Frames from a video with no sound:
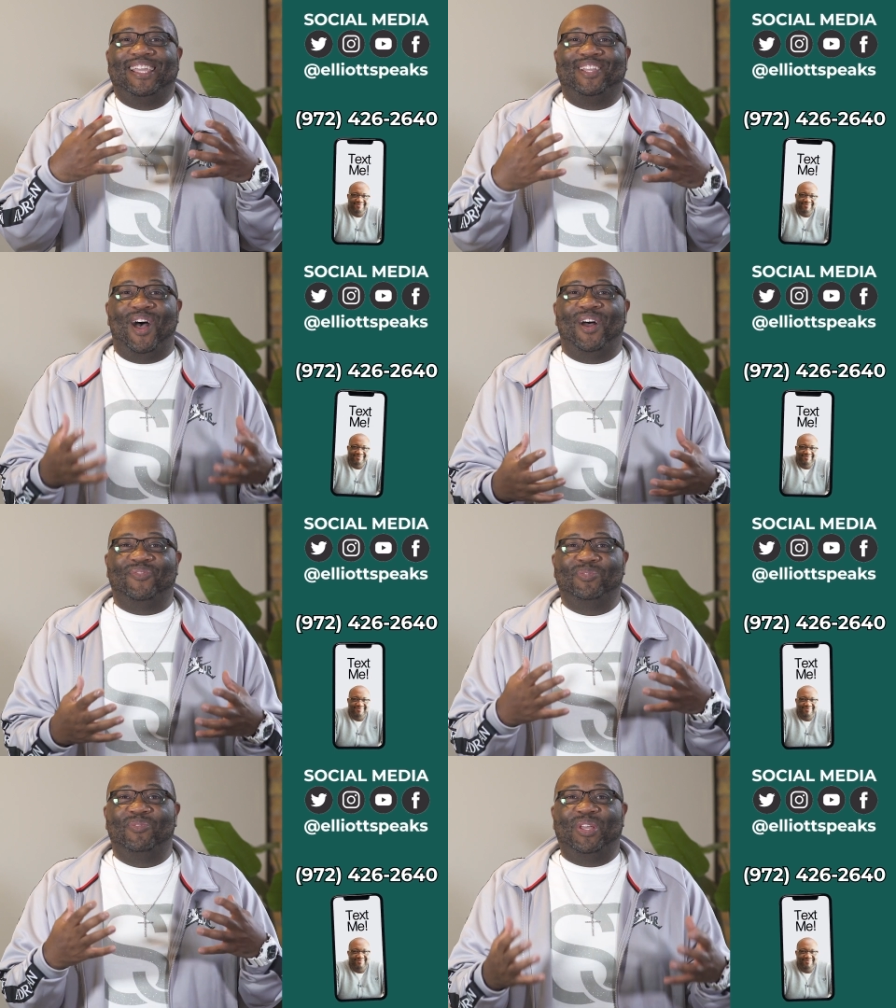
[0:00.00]
they
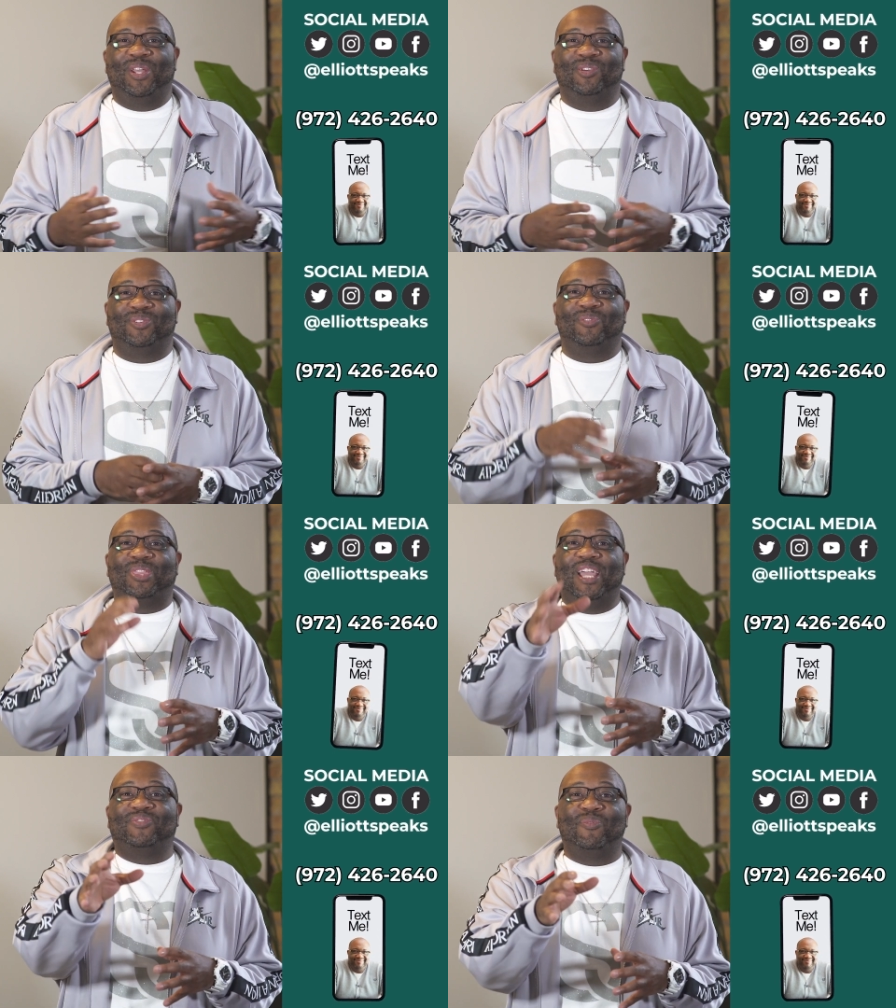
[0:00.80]
got from the video. So
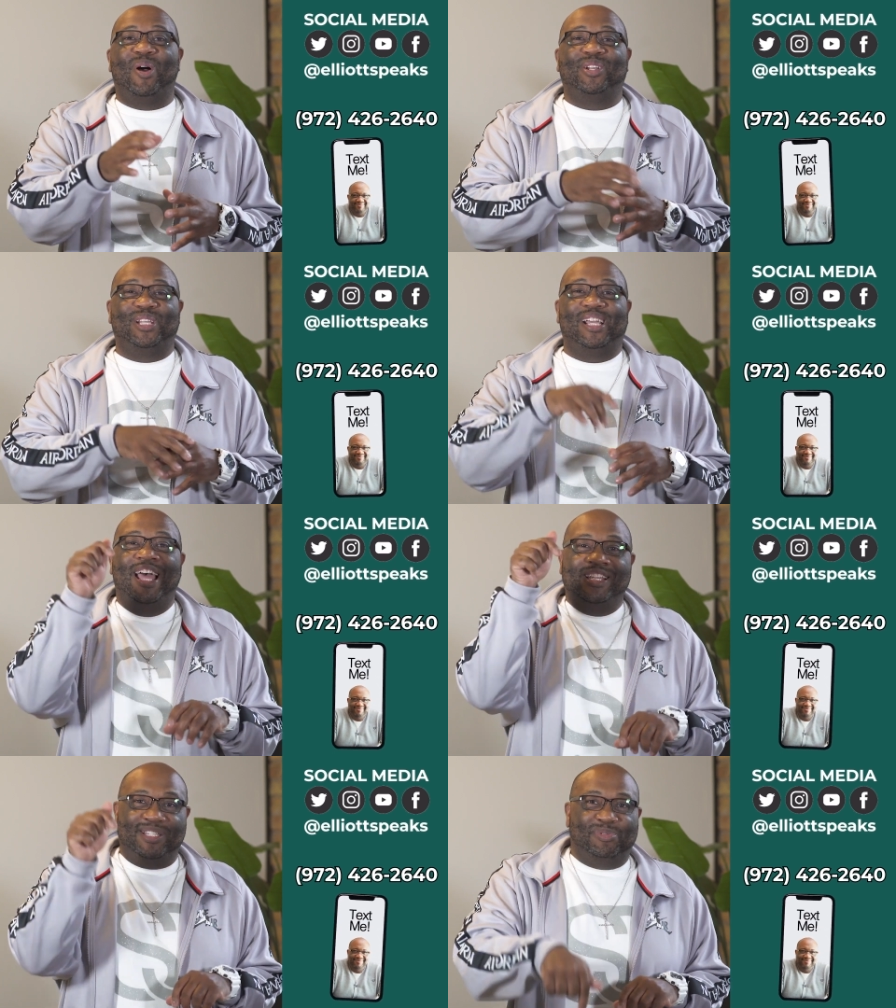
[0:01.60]
thanks for watching,
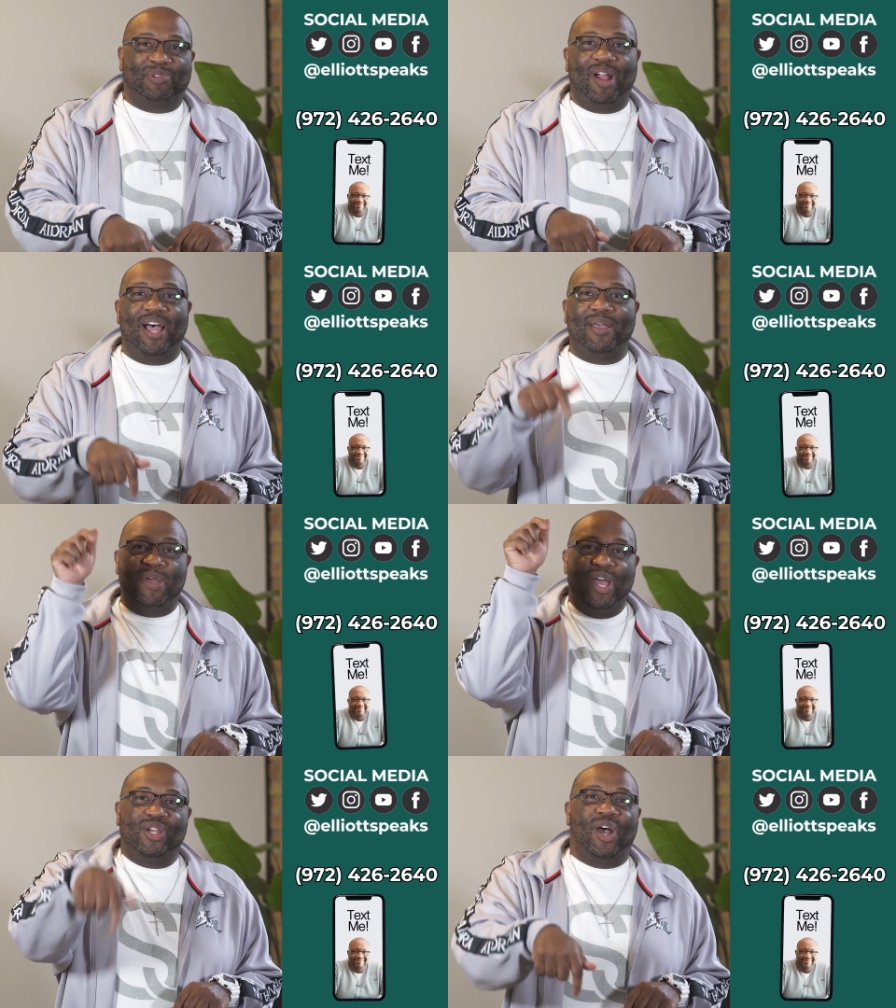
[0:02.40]

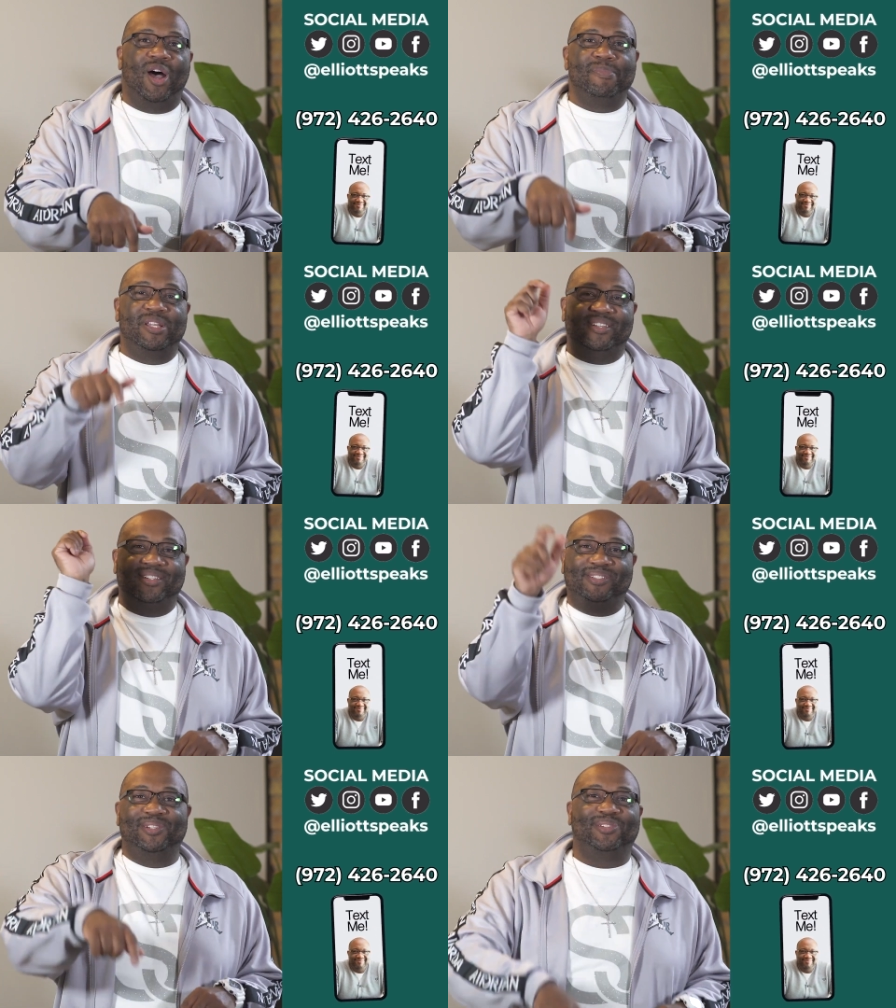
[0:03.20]
subscribe, comment,
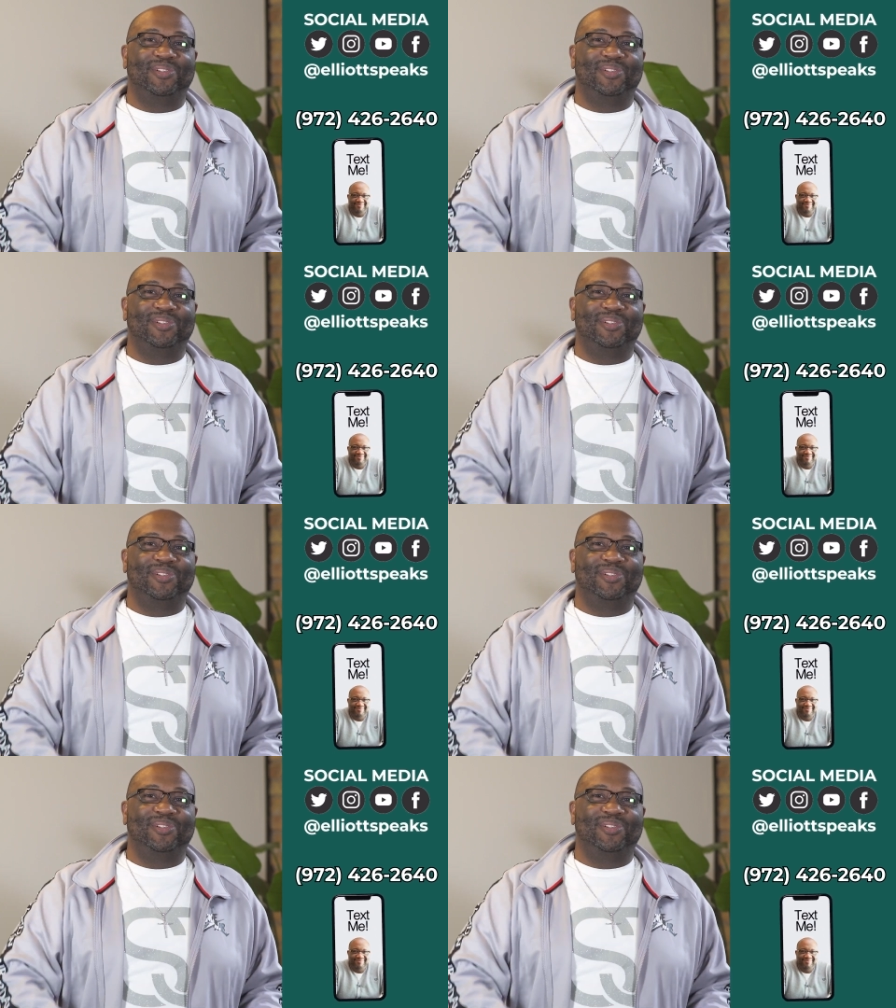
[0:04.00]
see you